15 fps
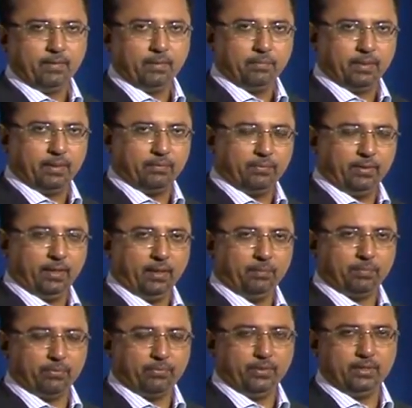But we are
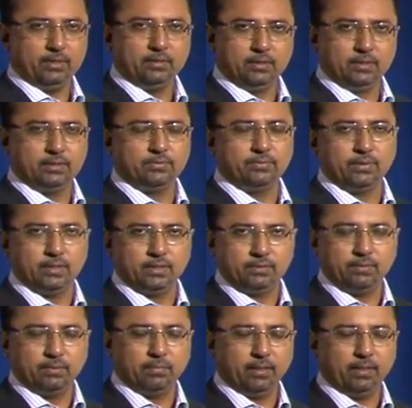professionals first,
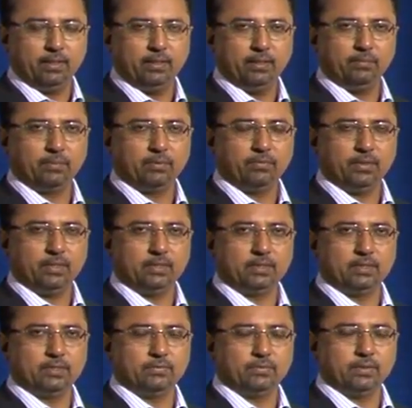we are marketing
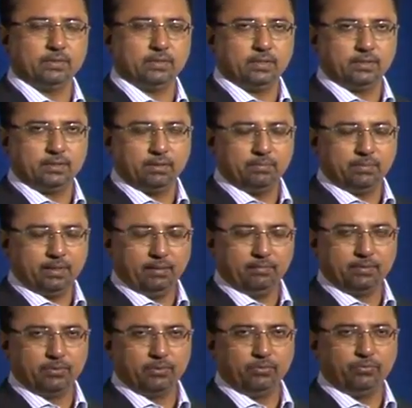professionals first, and it's
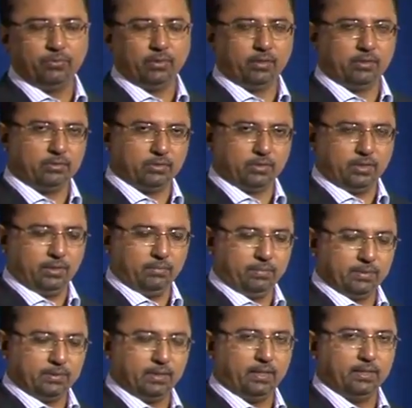sometimes good for us to keep
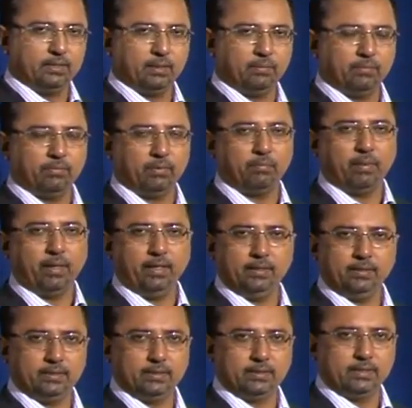aside some of our
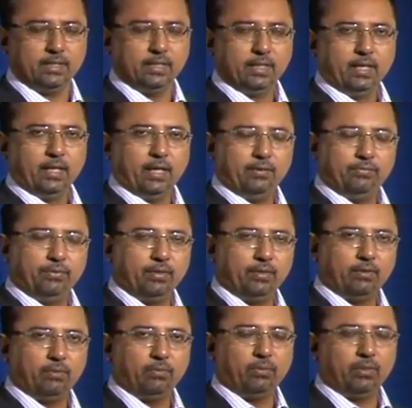biases and
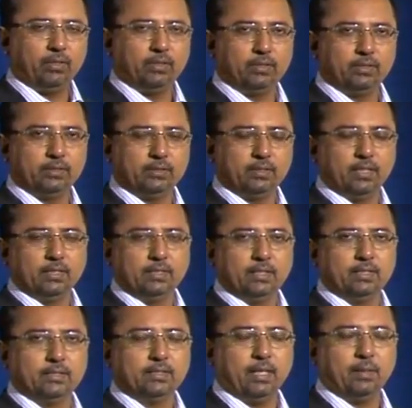figure out what it is that
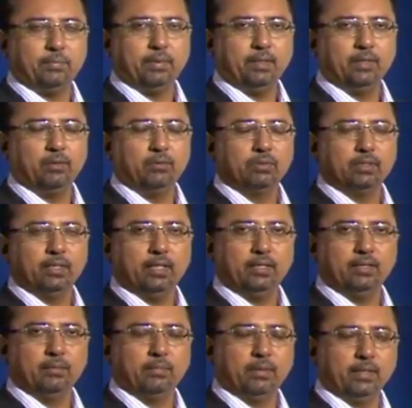is happening out there in
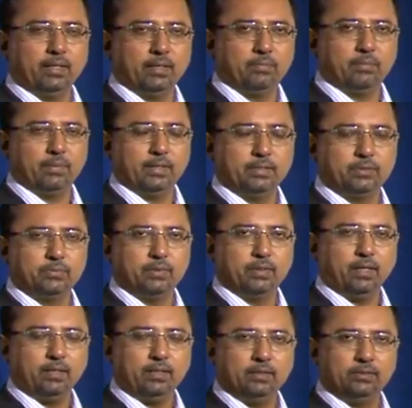the marketplace with
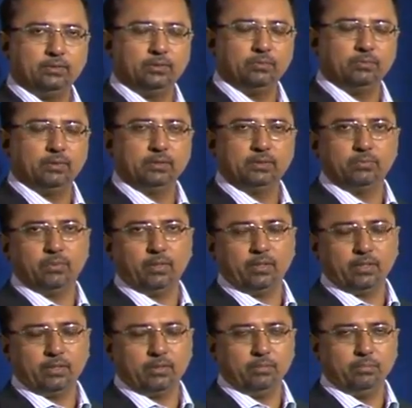our consumers, what
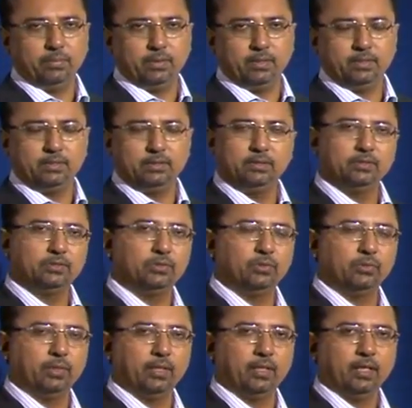the competition is
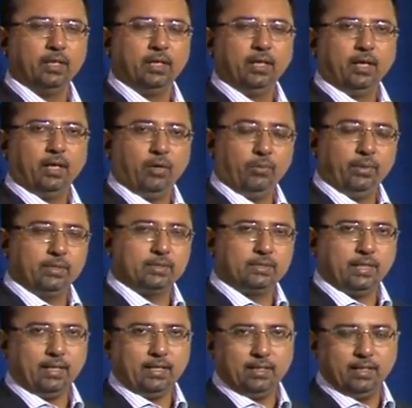doing, how
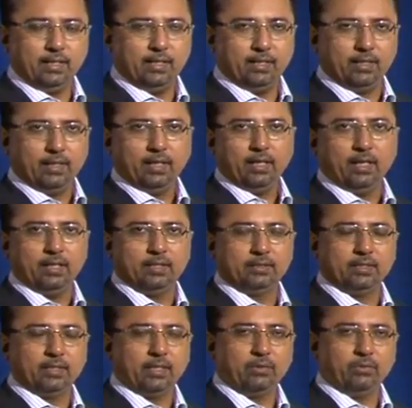exactly is
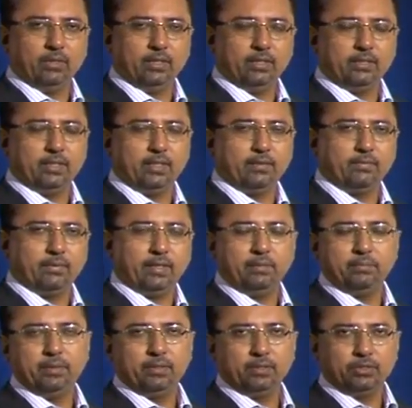the regulatory
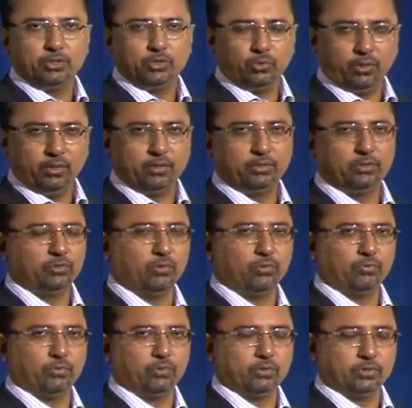environment, and so on and so
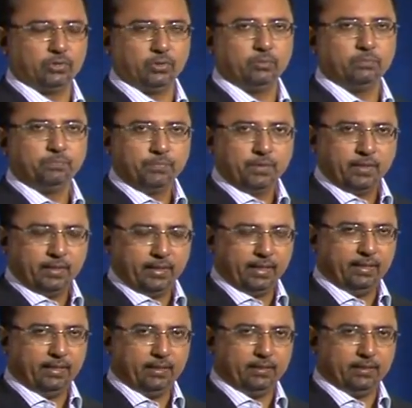forth. So
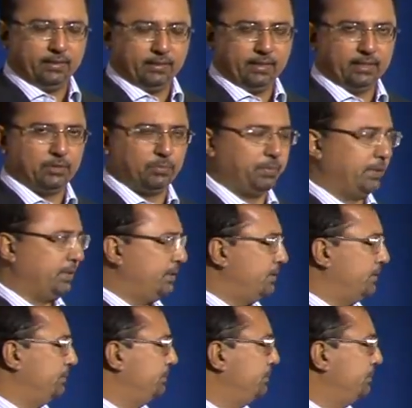take it in that spirit.